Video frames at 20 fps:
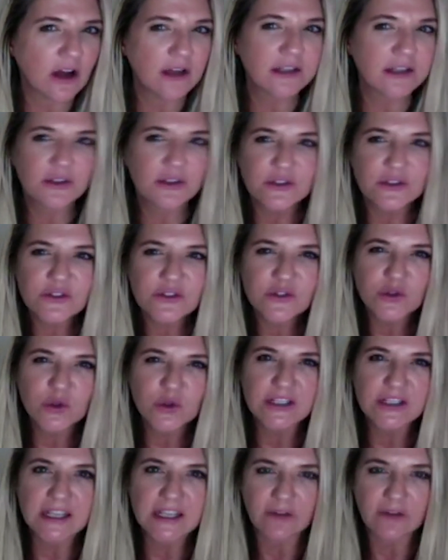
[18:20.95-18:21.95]
on during the
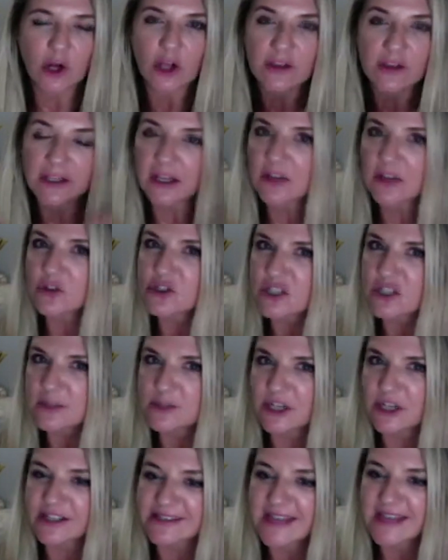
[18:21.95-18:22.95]
school day of all the other
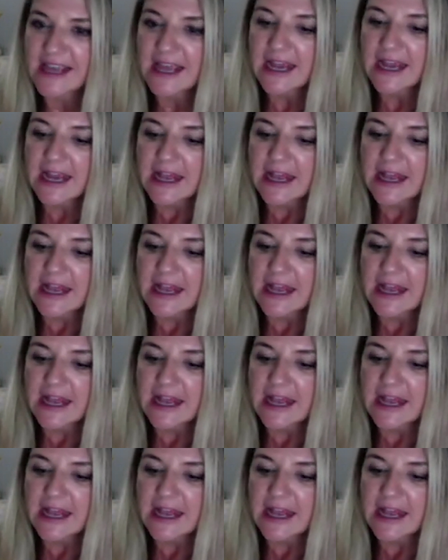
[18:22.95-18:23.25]
subjects,